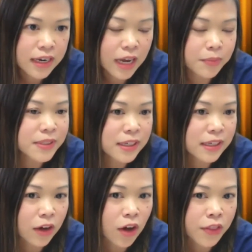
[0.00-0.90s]
I'm
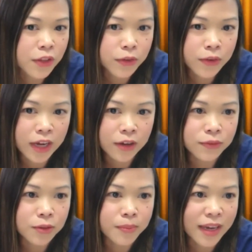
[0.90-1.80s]
still on the lookout
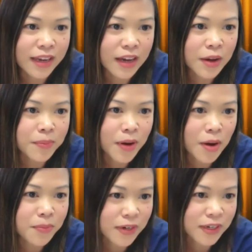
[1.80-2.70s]
for my
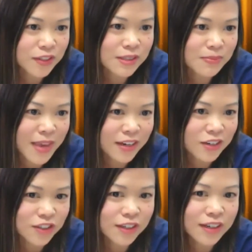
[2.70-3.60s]
operations
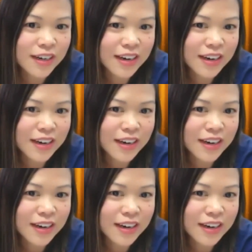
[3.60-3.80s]
manager.